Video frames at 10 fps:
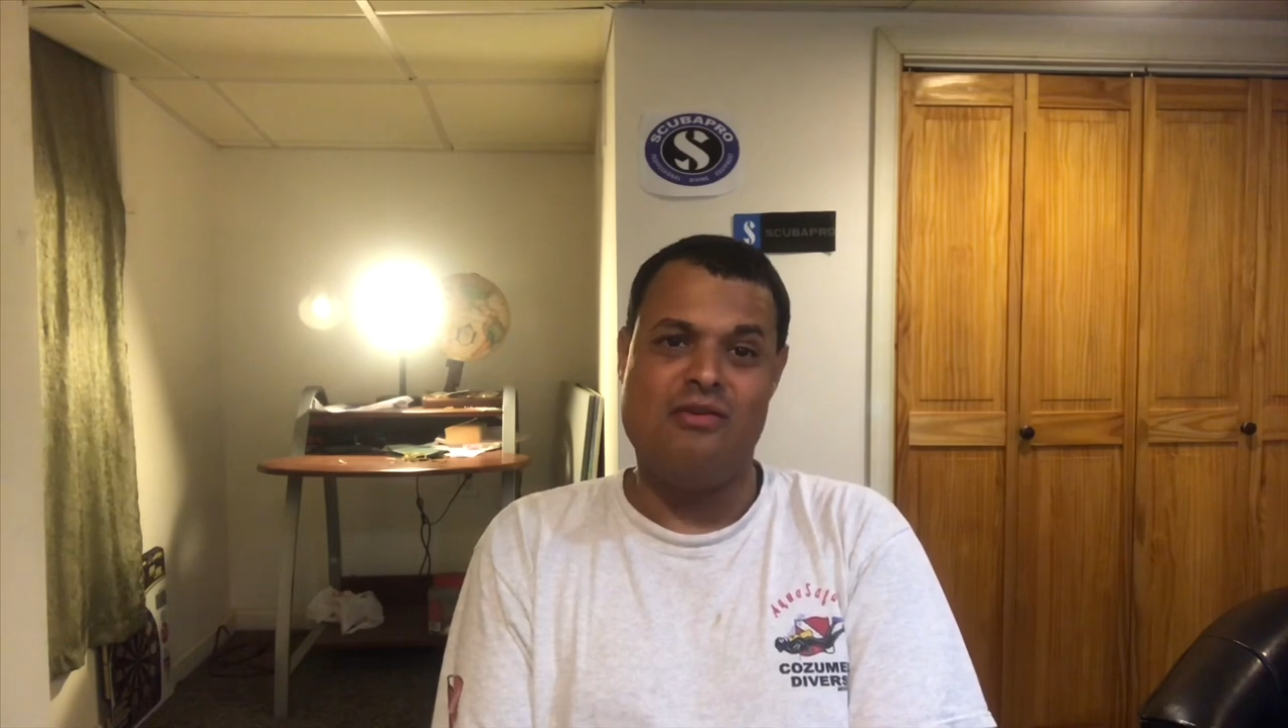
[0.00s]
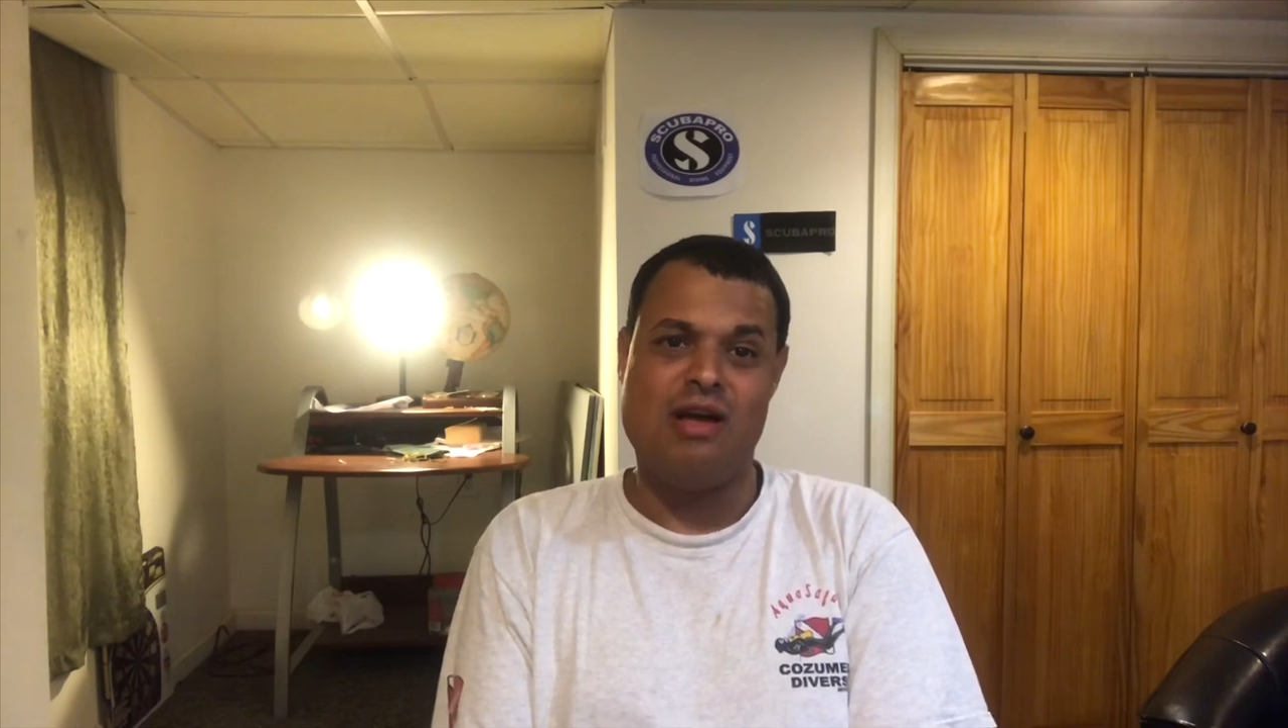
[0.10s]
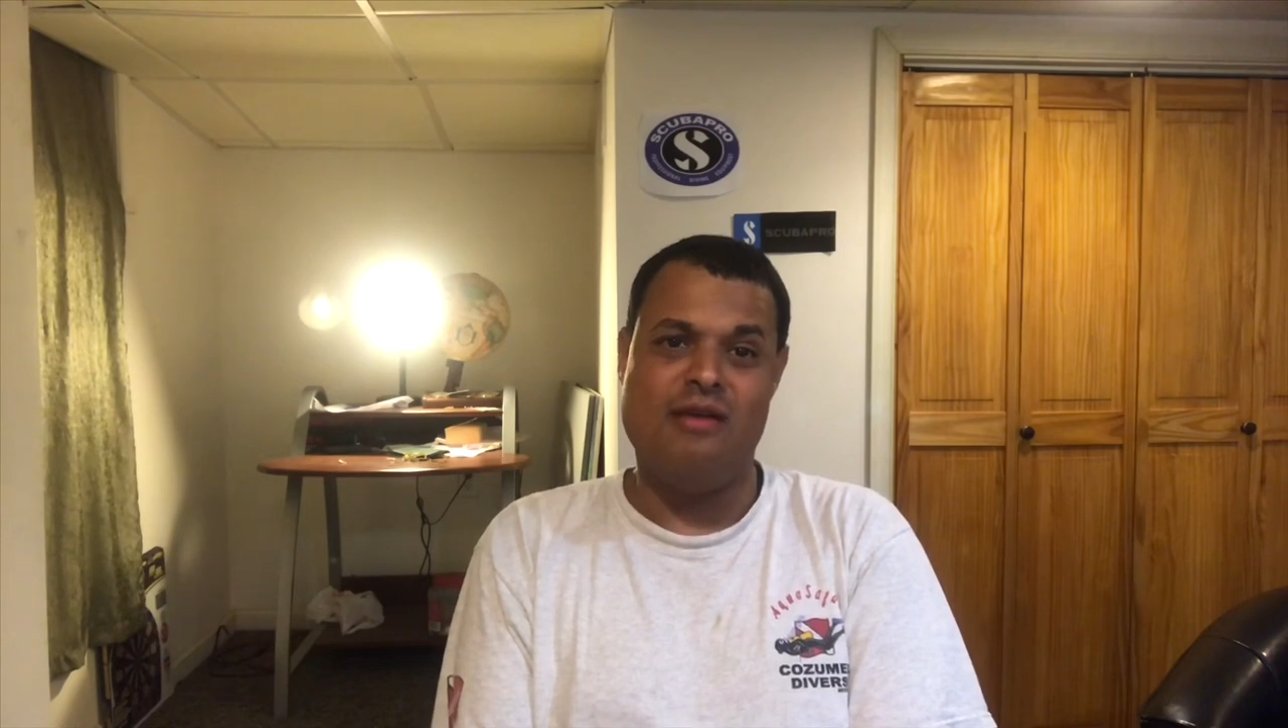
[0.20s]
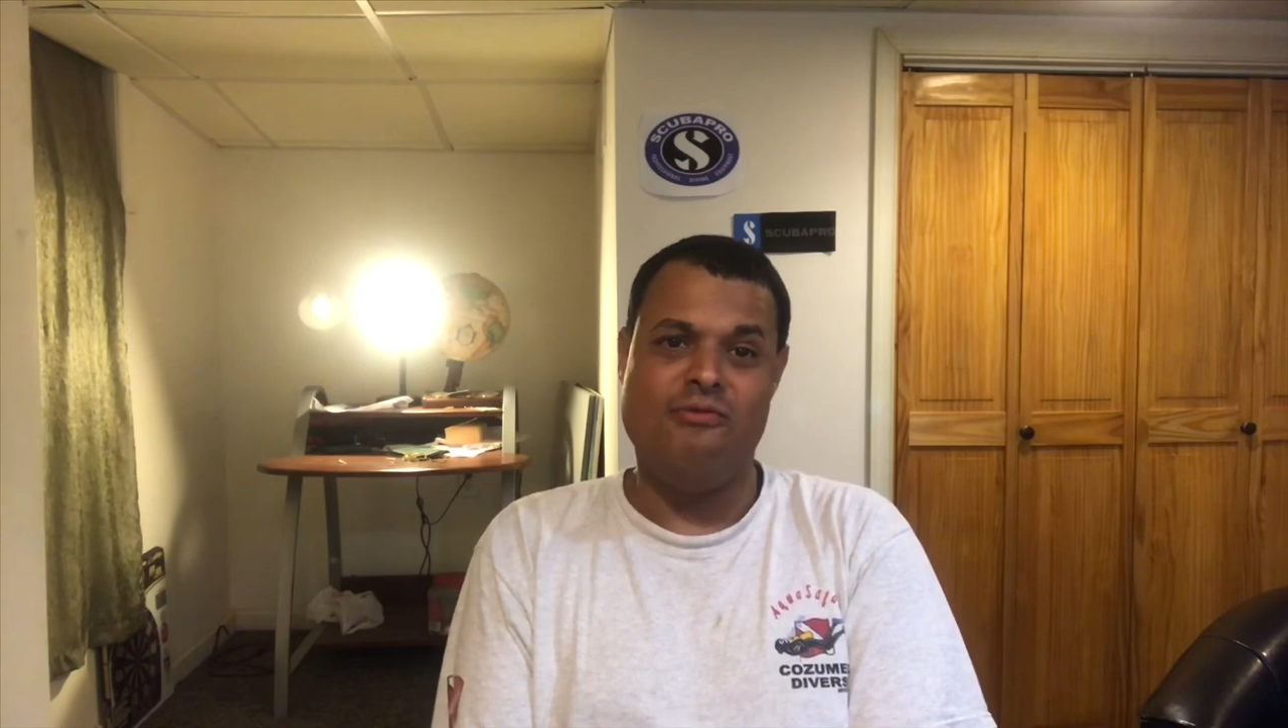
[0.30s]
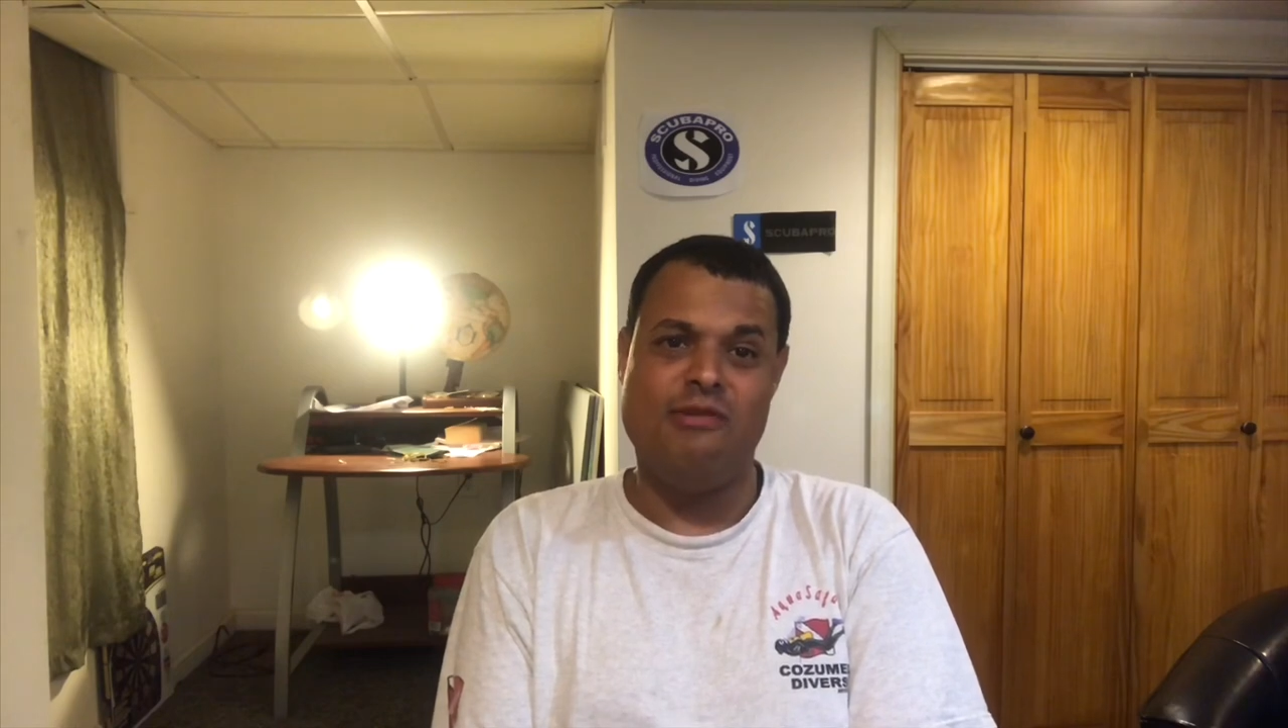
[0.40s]

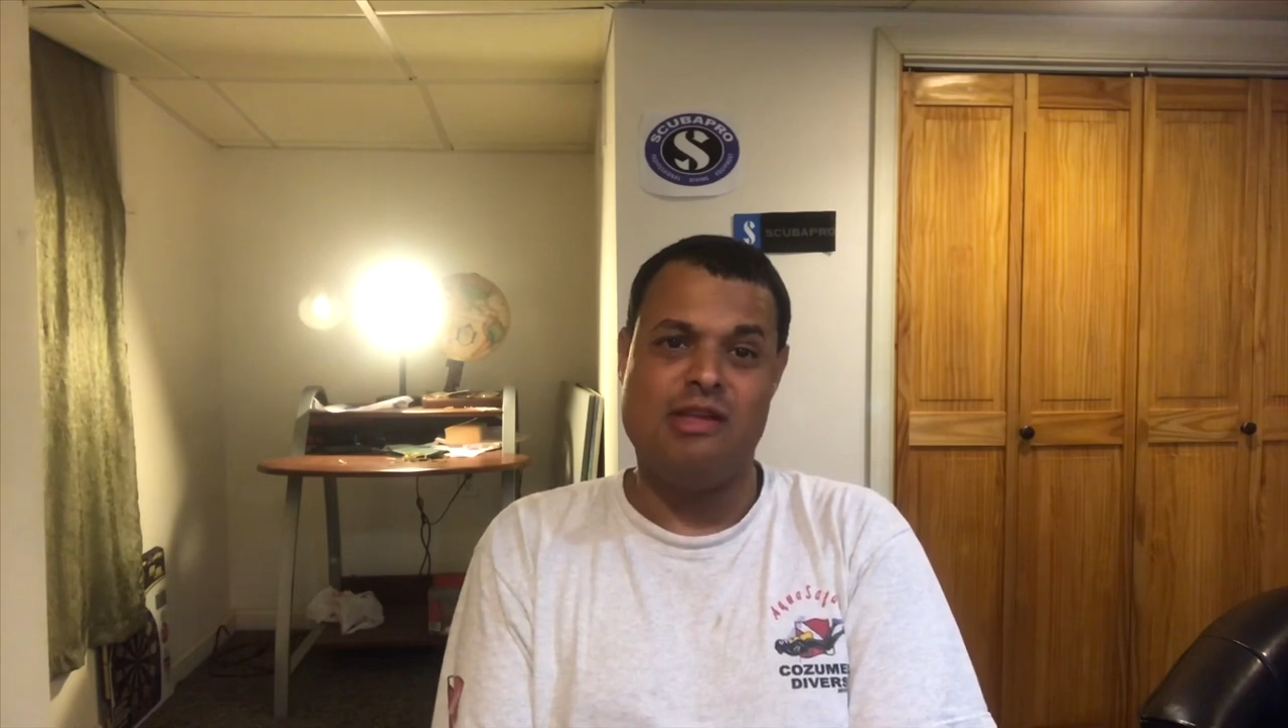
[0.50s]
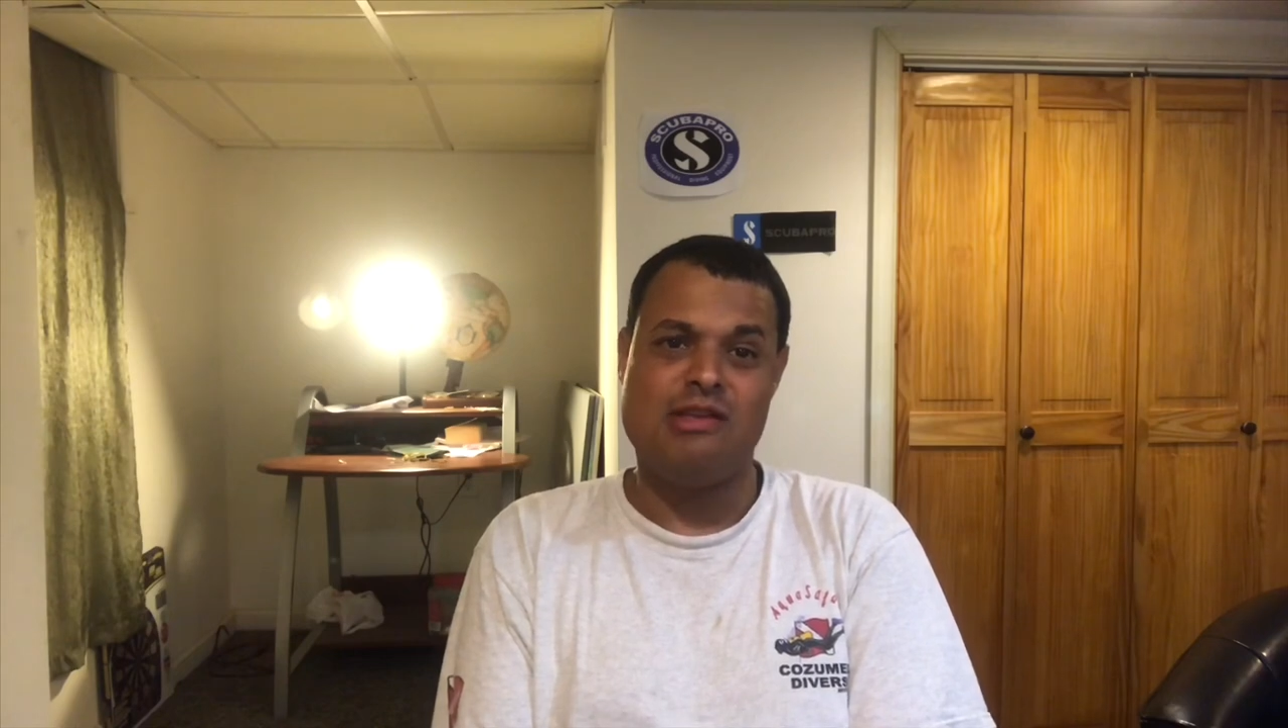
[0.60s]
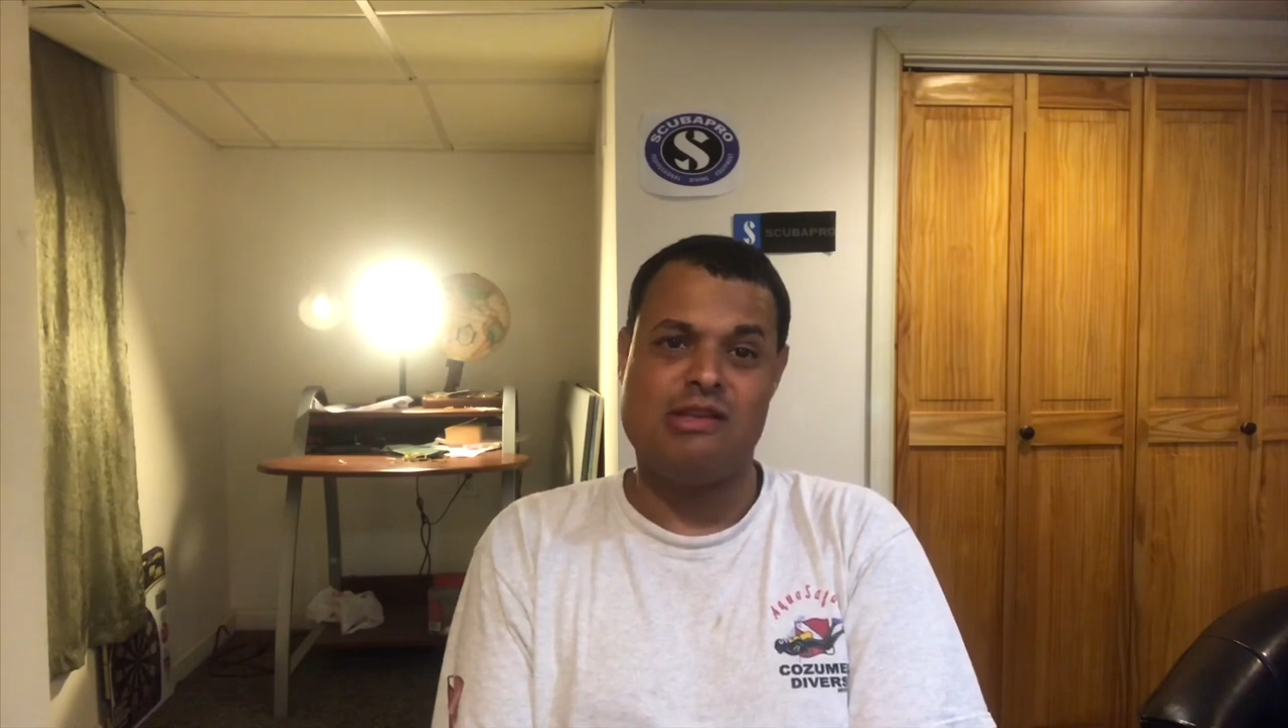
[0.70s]
comes with a